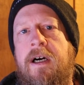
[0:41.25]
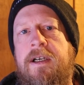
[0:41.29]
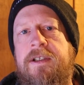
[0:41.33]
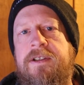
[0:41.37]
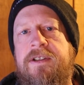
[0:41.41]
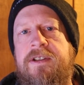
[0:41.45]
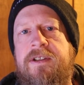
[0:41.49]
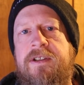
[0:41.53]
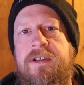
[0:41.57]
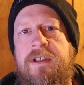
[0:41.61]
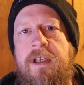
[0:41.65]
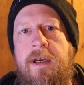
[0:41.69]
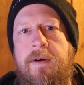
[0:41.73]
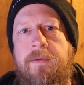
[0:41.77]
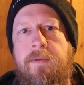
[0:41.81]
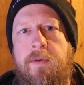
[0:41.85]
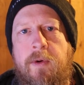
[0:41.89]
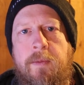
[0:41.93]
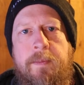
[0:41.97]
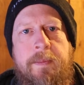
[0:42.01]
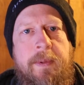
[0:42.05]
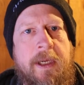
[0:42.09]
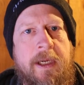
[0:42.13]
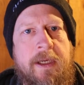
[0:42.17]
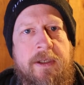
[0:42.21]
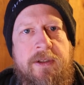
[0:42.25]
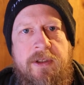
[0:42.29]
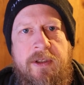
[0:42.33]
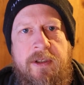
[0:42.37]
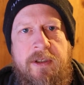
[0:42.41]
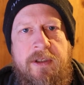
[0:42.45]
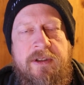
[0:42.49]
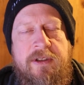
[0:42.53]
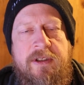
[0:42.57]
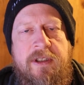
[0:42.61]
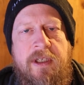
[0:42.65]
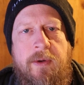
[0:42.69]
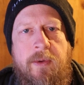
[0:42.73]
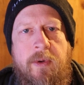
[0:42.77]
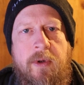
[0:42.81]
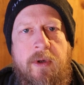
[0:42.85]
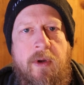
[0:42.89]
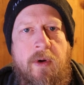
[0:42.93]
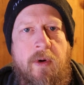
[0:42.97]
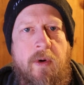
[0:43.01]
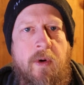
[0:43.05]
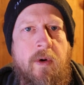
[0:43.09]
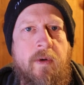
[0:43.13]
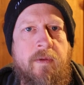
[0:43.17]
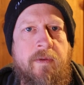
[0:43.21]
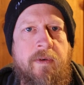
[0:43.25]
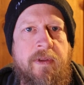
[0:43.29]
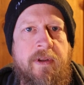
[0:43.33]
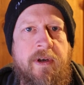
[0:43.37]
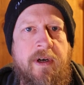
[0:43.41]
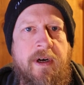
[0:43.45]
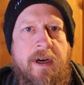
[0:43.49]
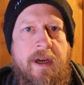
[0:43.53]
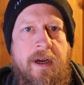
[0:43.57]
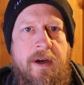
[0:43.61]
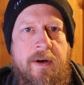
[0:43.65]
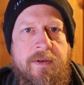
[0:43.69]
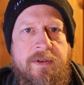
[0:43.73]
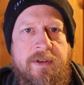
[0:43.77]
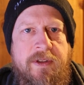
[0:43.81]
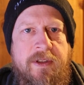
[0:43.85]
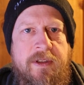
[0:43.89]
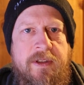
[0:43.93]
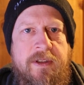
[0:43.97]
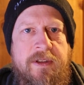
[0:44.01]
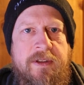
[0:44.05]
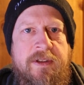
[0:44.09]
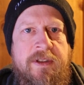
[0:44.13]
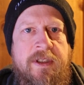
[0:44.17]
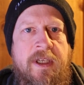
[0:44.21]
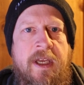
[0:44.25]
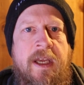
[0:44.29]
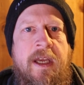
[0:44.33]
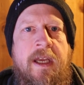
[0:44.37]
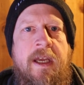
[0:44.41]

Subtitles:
several pictures that will go over their houses,